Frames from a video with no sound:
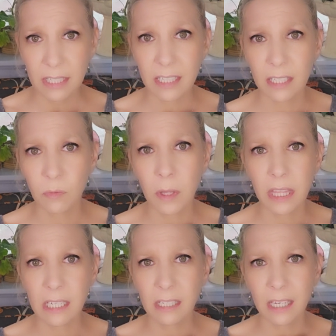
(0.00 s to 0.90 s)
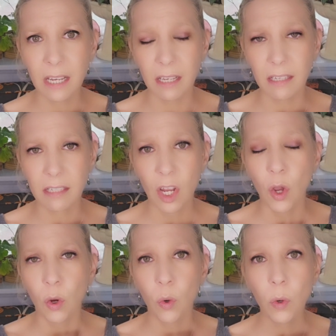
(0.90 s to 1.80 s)
This is what this is.
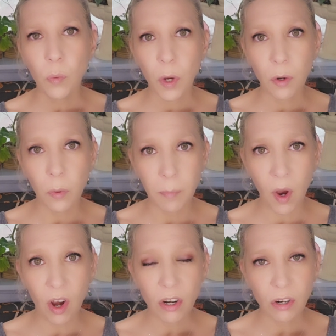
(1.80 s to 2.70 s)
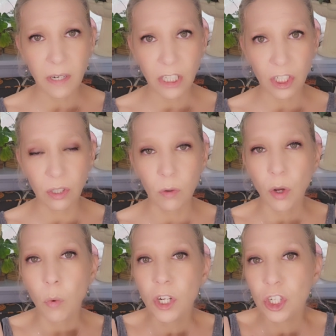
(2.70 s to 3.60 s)
Who and what are we partnering to?
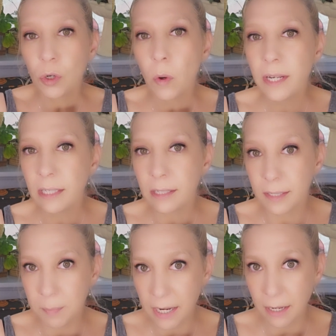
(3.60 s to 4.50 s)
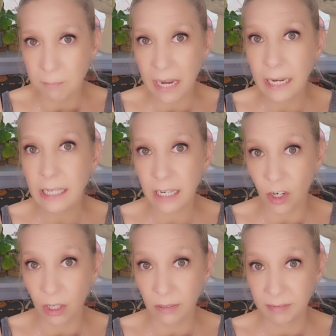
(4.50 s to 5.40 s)
What choice is being made
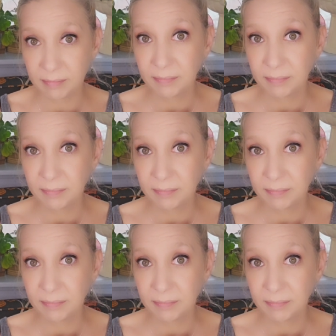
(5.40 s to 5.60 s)
here?